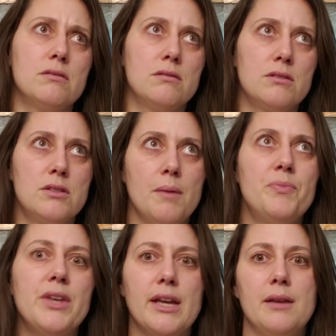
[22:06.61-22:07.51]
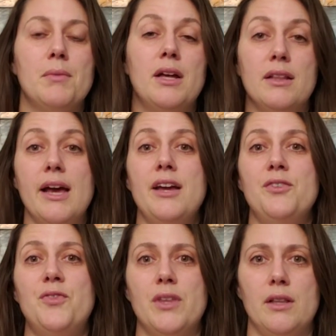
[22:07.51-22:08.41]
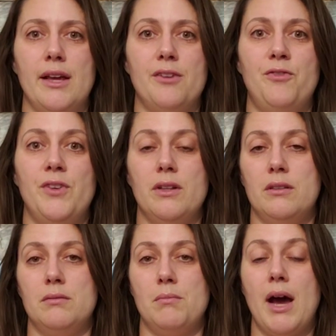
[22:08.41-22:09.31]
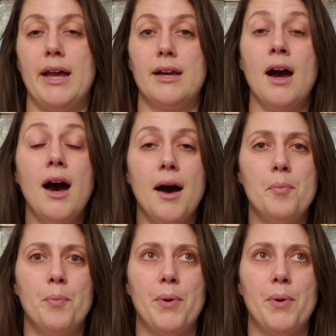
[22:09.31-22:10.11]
something in my life that like filled my cup,